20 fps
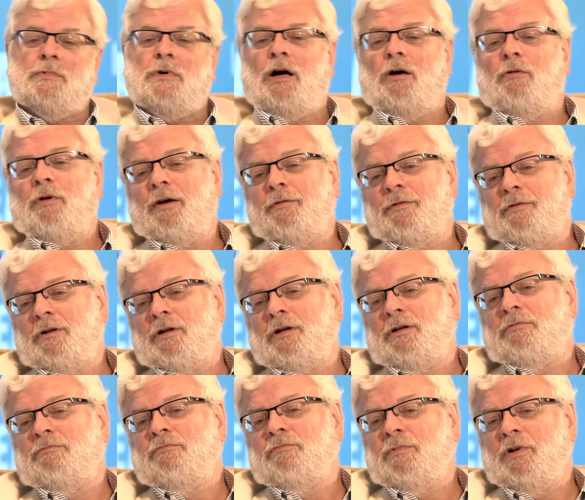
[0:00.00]

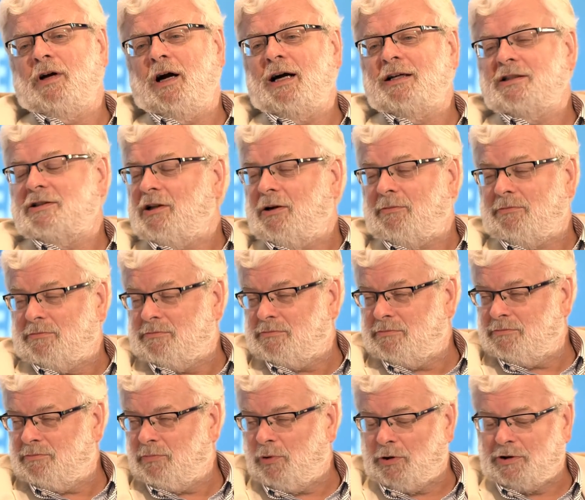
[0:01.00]
However, there are some
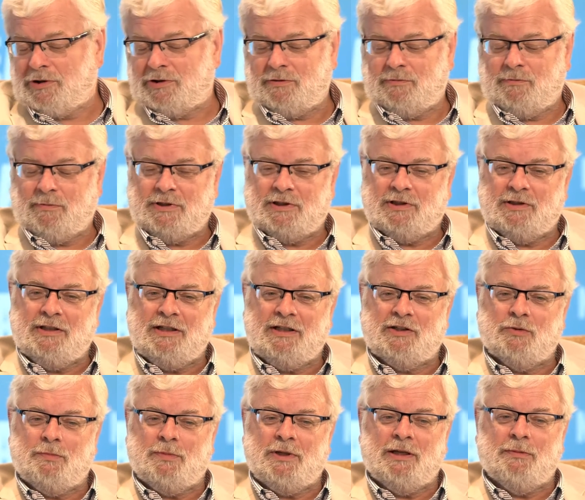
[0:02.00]
points which
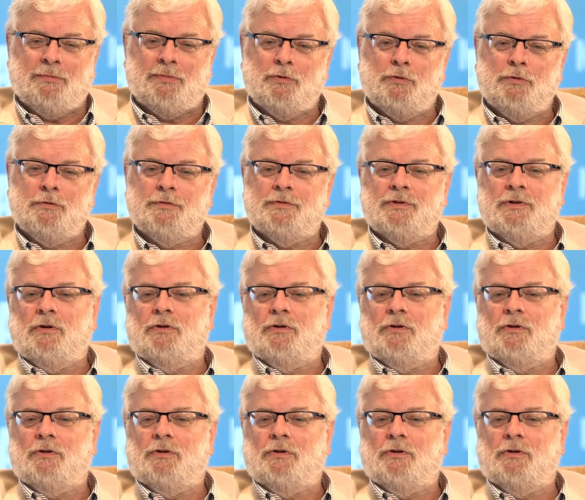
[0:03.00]
need to be improved,